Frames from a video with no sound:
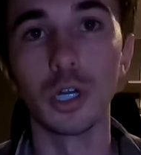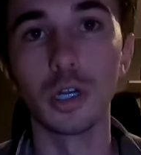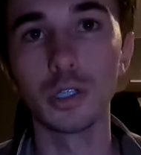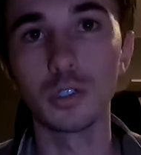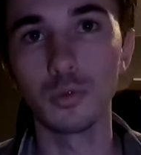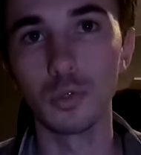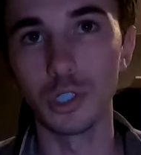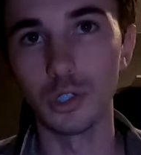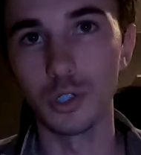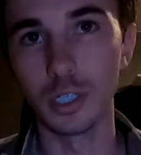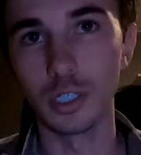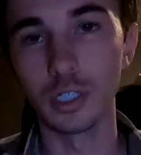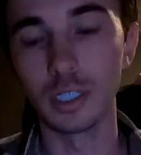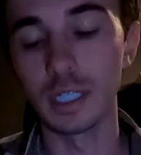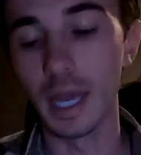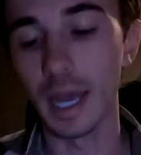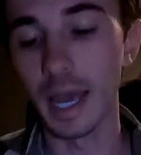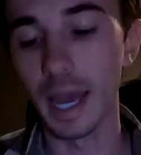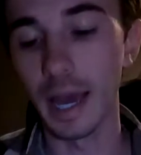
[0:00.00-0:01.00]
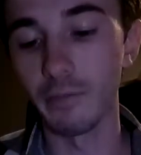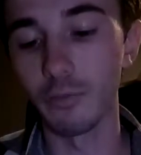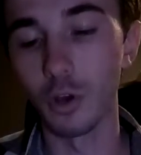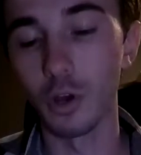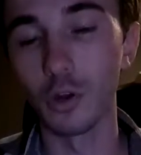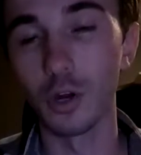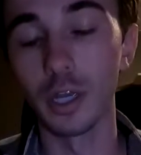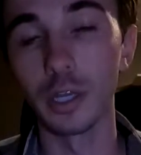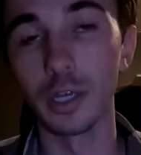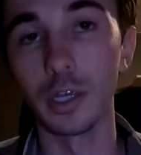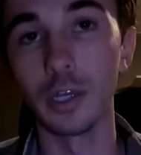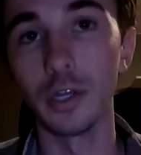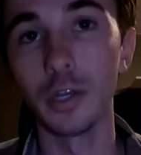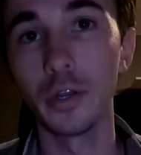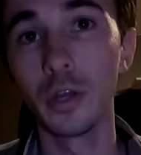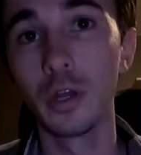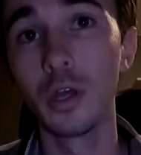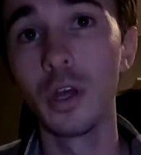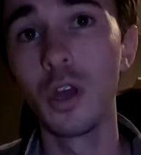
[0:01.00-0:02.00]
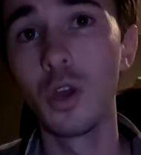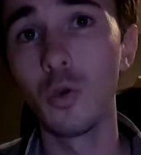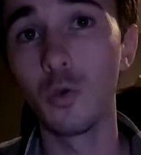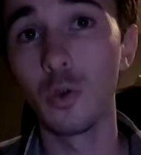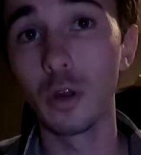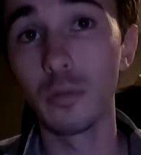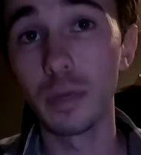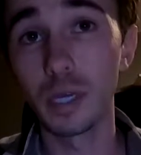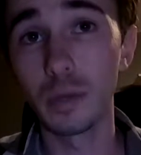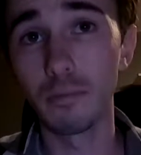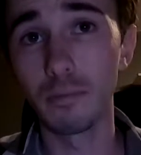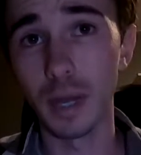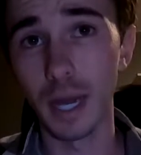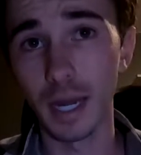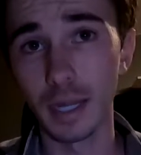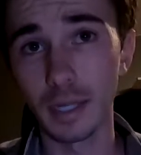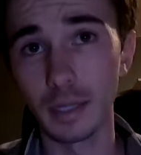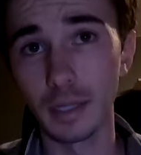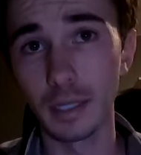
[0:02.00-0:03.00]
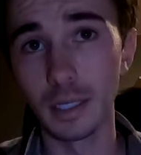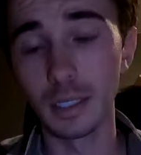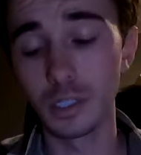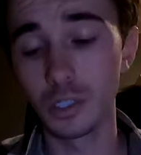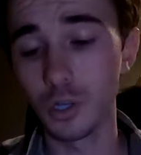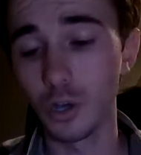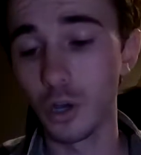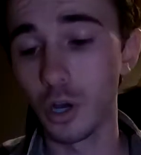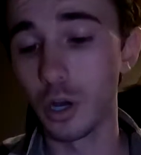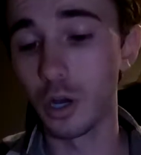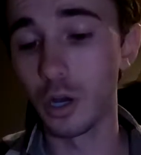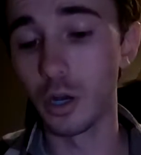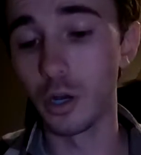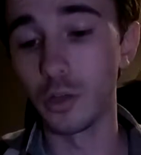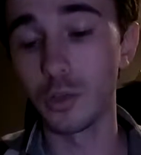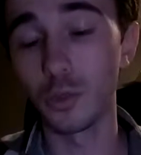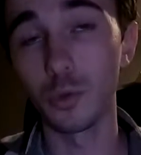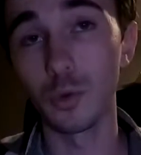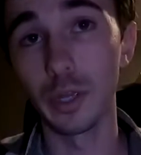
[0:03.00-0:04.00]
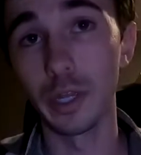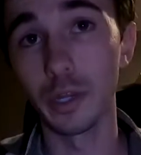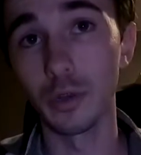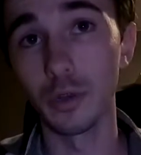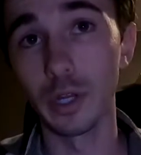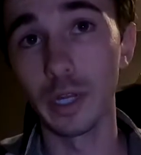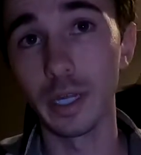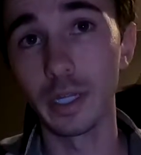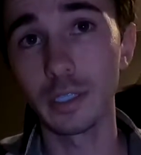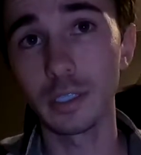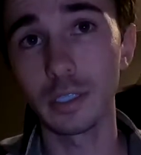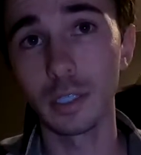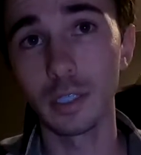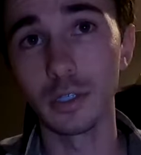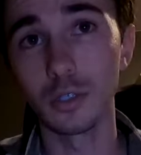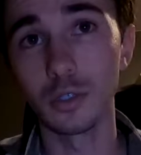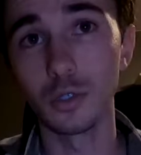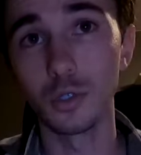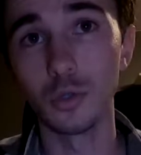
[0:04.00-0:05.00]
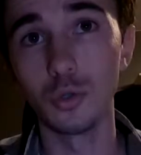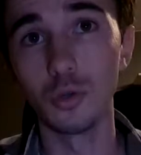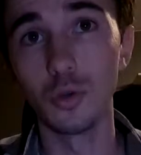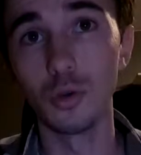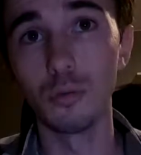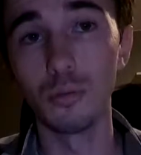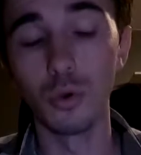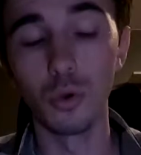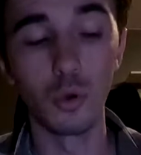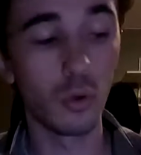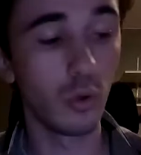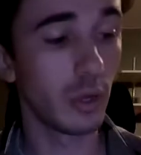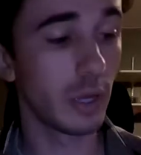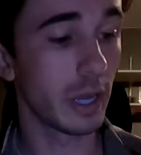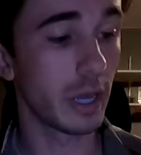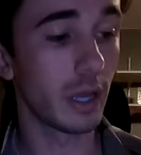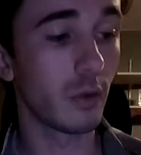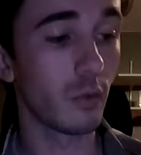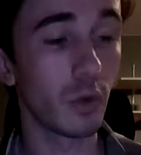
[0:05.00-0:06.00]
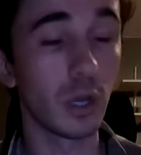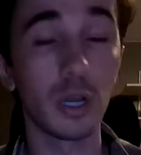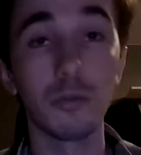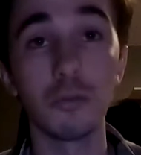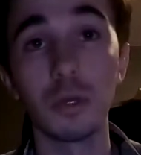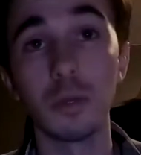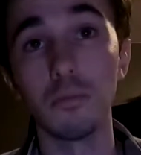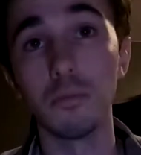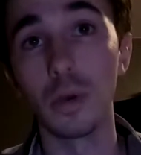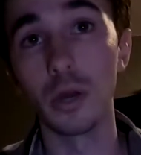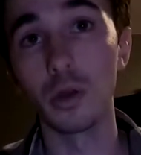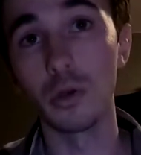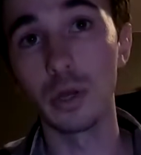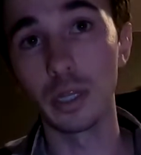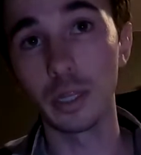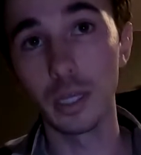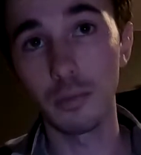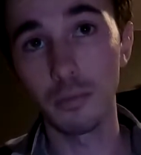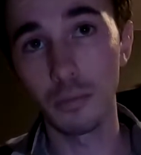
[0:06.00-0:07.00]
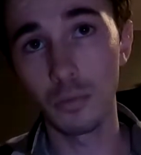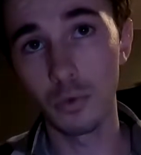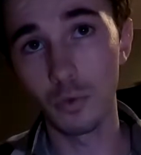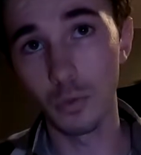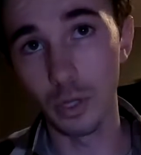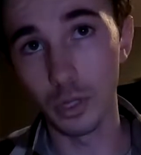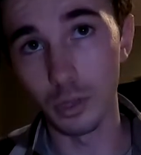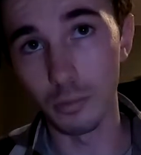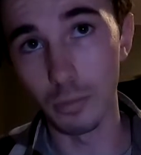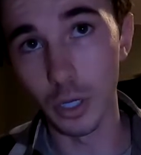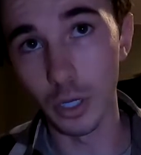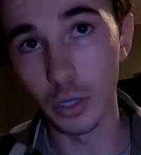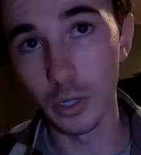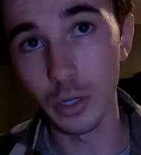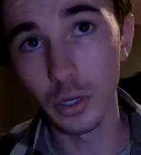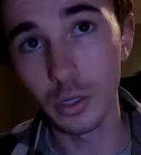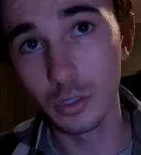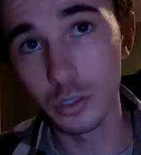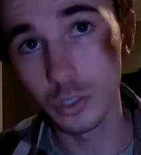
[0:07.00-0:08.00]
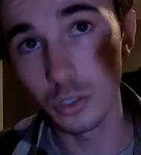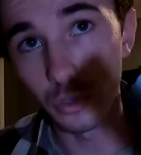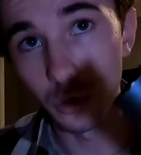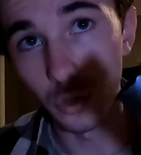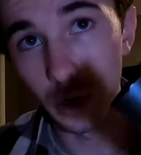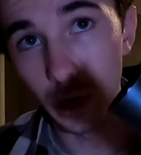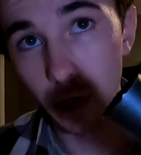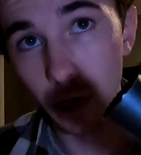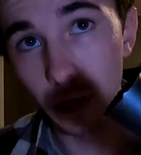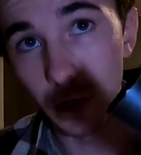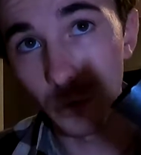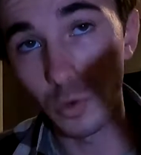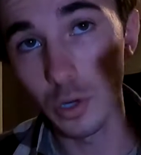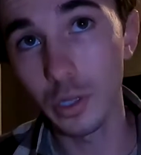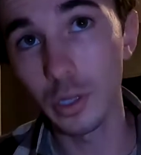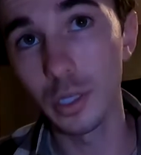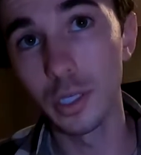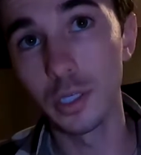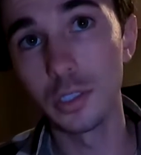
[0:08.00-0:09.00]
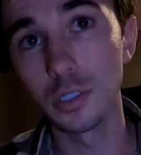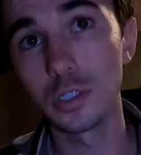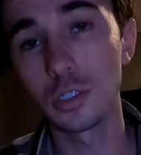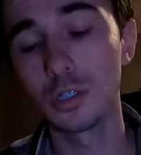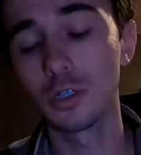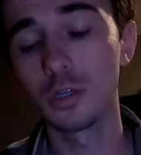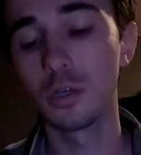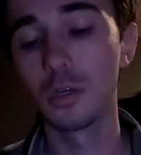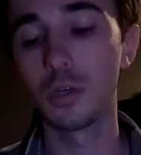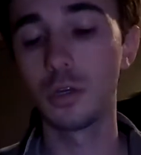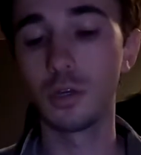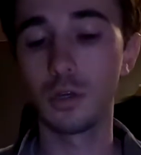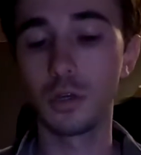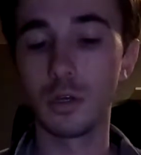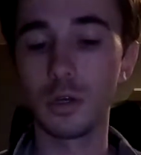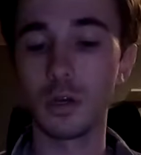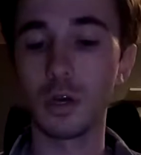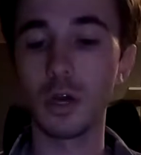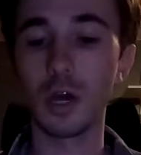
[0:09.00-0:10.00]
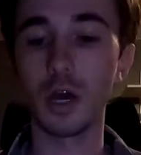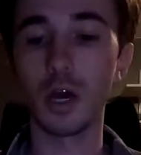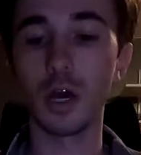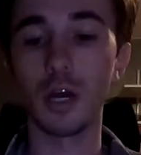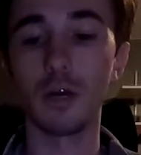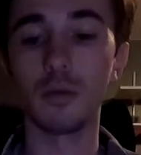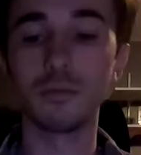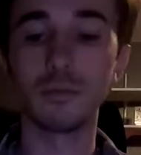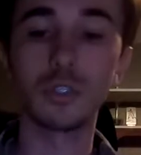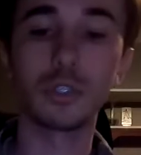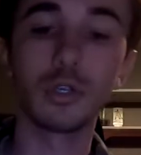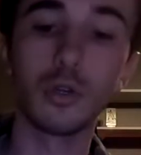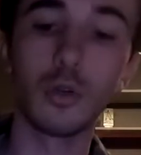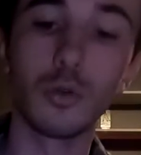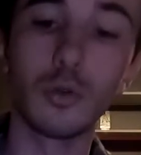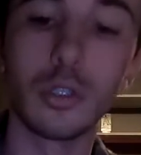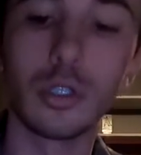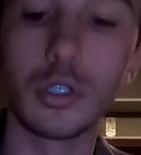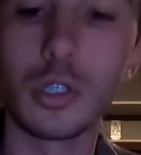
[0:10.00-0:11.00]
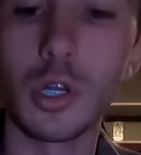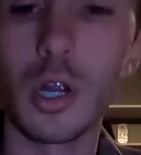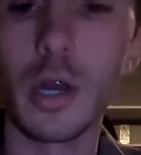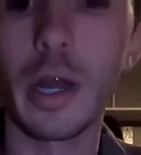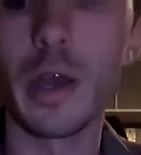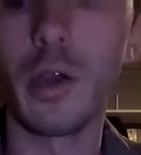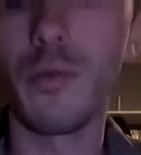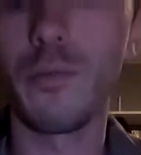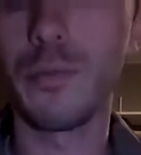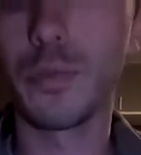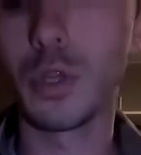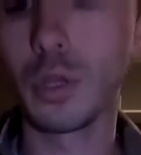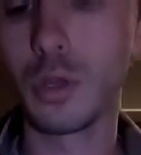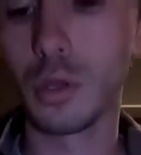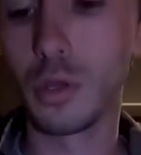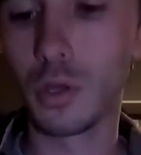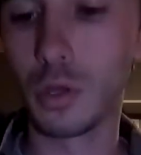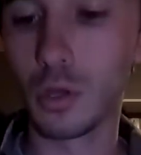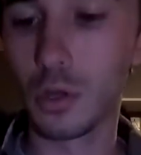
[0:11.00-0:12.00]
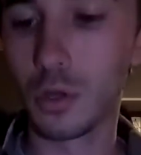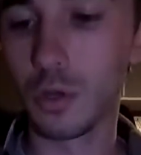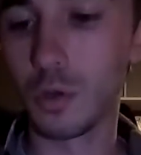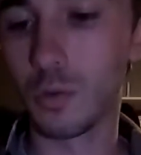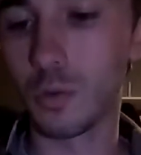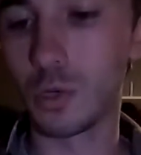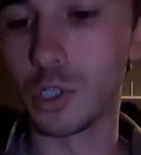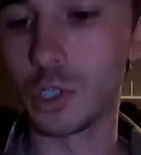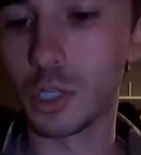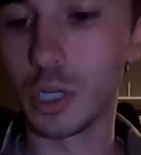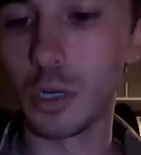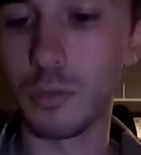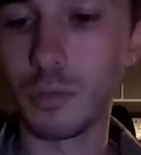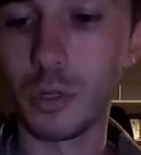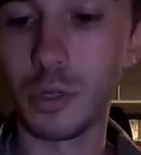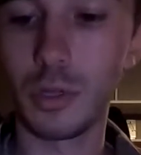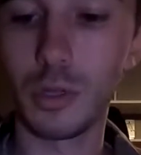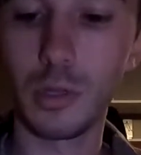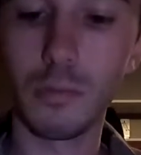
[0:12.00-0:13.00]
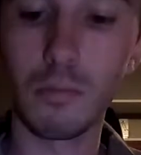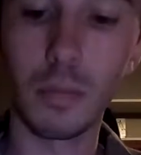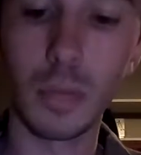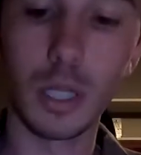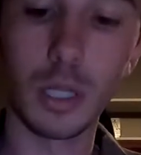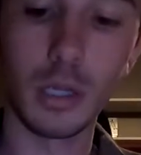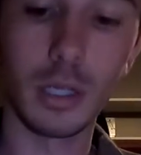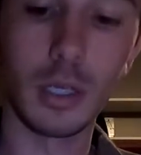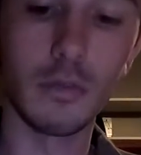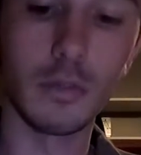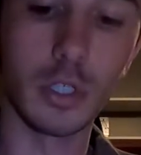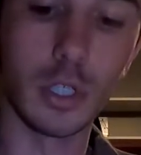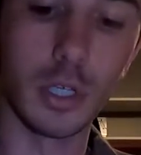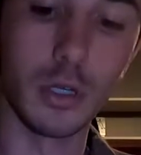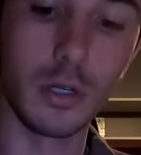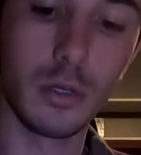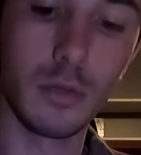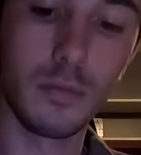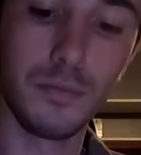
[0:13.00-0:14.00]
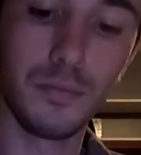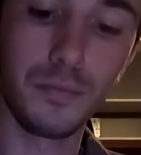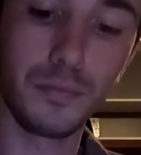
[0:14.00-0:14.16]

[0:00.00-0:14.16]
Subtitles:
chunks, which you can see I have all right here. We're gonna be combining these 3 ingredients into a bowl, and we're gonna be muddling them with a muddler. So you're gonna need one of these. So to start out, we're just gonna put the mint leaves in,